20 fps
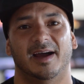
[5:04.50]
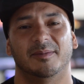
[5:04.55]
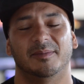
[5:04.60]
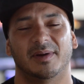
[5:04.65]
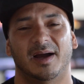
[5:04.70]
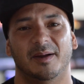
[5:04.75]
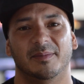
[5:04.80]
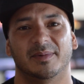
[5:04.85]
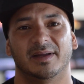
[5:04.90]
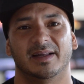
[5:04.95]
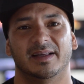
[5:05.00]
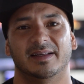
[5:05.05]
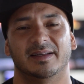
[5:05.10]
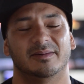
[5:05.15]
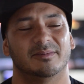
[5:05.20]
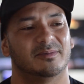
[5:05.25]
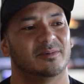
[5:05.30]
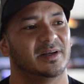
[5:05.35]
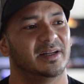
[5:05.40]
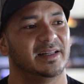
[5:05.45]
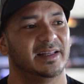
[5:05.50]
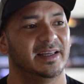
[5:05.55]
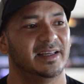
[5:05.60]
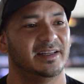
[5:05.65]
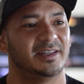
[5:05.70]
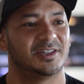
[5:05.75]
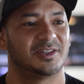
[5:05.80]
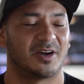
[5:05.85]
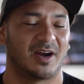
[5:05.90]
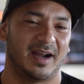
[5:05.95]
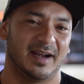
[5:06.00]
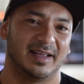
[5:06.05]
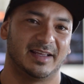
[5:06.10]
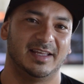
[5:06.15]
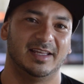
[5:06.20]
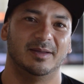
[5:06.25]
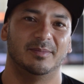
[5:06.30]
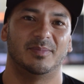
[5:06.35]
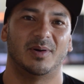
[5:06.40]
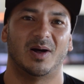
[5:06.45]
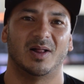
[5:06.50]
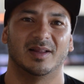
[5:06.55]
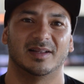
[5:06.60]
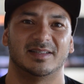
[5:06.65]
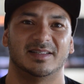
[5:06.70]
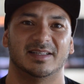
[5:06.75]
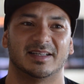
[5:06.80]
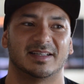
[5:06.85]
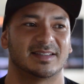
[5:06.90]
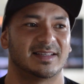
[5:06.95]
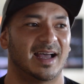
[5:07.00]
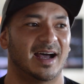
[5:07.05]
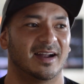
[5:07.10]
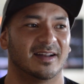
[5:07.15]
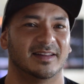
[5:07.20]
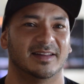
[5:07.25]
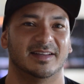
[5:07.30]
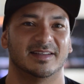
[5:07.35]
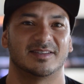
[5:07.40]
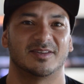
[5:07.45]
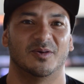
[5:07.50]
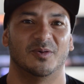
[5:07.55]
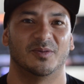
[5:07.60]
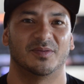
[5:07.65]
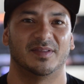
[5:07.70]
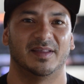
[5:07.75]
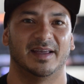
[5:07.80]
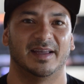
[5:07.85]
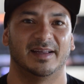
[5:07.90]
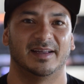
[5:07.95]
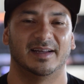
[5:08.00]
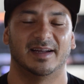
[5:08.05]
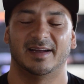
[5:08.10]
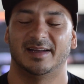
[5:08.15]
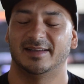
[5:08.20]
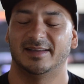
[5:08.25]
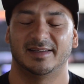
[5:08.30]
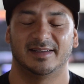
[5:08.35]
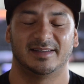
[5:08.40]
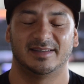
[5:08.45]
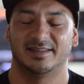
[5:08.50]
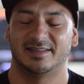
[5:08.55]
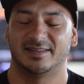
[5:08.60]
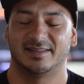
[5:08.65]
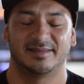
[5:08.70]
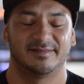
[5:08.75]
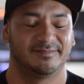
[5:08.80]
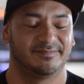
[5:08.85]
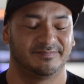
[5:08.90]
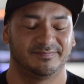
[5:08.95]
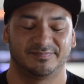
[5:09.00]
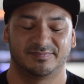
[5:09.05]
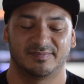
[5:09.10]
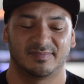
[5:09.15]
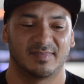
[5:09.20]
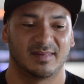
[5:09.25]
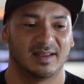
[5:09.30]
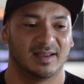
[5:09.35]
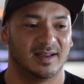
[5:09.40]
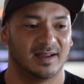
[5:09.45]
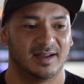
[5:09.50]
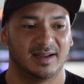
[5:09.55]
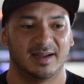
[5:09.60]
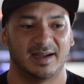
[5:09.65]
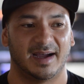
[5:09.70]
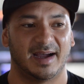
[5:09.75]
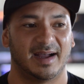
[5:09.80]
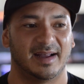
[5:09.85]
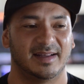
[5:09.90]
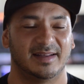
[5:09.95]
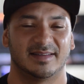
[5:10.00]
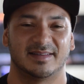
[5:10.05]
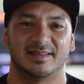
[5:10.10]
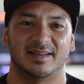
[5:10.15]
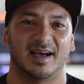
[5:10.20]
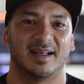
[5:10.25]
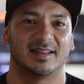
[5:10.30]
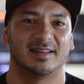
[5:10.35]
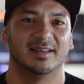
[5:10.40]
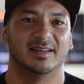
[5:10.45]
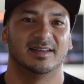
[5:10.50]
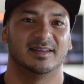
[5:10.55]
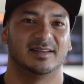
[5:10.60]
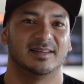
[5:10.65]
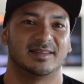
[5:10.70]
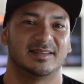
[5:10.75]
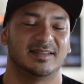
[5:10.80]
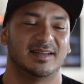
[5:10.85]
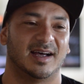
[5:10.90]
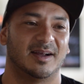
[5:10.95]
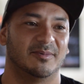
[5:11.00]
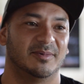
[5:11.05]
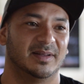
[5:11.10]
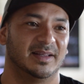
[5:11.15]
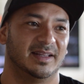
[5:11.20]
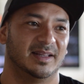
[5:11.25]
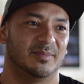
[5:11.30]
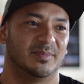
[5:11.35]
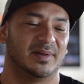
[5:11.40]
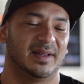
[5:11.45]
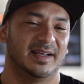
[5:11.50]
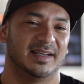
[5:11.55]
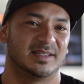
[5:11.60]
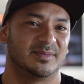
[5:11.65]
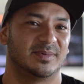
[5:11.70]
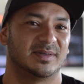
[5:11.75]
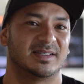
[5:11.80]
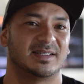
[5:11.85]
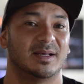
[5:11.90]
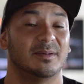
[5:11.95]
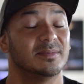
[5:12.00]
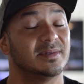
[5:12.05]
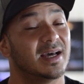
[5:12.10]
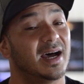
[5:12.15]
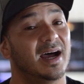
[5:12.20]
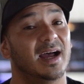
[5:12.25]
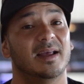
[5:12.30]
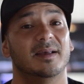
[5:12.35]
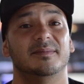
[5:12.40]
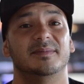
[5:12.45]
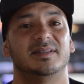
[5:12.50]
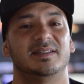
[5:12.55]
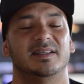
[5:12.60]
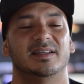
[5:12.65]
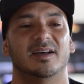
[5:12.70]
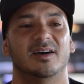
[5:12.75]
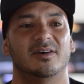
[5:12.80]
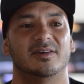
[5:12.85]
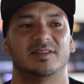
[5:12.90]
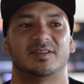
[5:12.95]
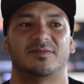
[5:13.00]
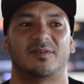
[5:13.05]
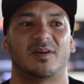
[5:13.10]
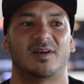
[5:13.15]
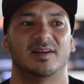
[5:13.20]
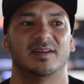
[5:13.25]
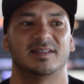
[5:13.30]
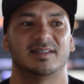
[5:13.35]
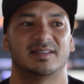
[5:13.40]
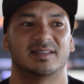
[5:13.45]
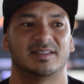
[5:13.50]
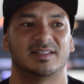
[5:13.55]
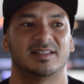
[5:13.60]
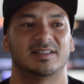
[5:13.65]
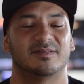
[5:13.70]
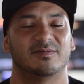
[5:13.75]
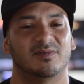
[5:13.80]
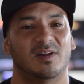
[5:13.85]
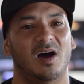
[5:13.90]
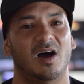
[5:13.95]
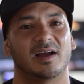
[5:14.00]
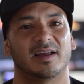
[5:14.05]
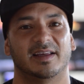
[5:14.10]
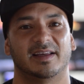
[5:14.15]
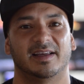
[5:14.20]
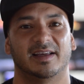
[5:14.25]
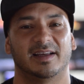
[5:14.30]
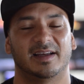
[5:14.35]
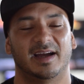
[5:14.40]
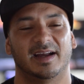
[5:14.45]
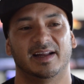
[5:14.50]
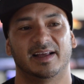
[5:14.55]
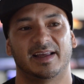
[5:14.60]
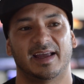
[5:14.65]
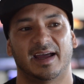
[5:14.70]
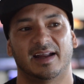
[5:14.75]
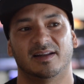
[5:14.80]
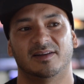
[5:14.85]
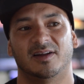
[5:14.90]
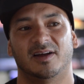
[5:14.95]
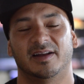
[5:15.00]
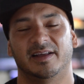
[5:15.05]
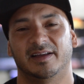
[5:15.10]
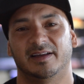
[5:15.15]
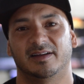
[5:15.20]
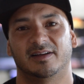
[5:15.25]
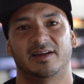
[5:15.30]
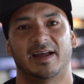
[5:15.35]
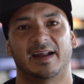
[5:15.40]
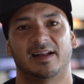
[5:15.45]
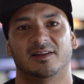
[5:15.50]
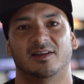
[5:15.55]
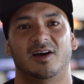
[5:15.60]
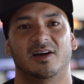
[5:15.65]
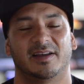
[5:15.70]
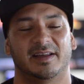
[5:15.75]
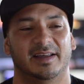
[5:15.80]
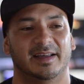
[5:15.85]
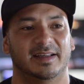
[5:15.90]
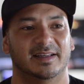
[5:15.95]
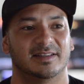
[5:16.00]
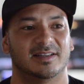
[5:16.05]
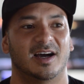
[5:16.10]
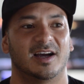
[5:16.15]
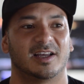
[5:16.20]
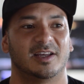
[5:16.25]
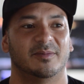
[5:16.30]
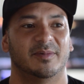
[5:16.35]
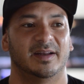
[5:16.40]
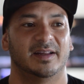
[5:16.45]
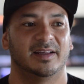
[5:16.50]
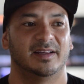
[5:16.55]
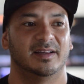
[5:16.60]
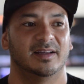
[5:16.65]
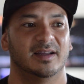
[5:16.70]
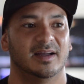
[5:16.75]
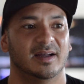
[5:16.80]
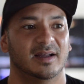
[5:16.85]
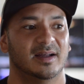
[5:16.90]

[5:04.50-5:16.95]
I'm gonna really try to keep politics out of this whole thing. I just it's not really the place. But sometimes, as far as just vlogging and kind of cataloging and documenting